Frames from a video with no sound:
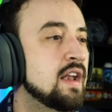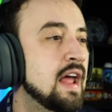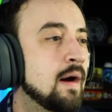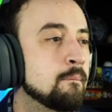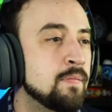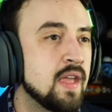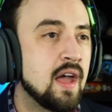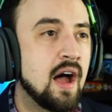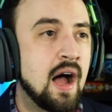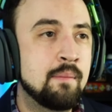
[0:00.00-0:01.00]
Now,
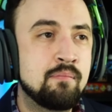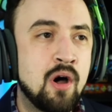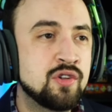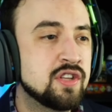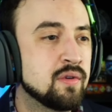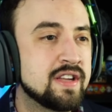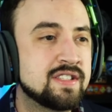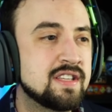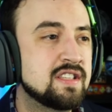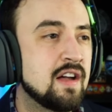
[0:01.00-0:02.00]
um, most of the
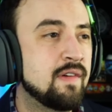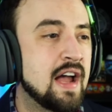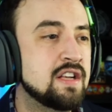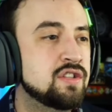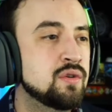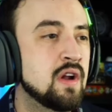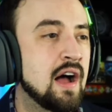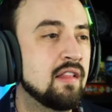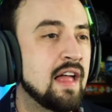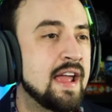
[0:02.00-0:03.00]
rest of this stuff I do
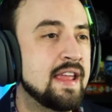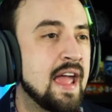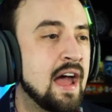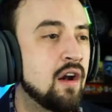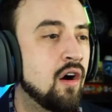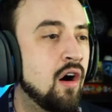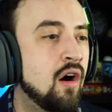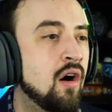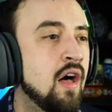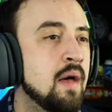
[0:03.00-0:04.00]
not like at
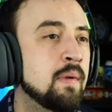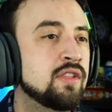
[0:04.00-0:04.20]
all,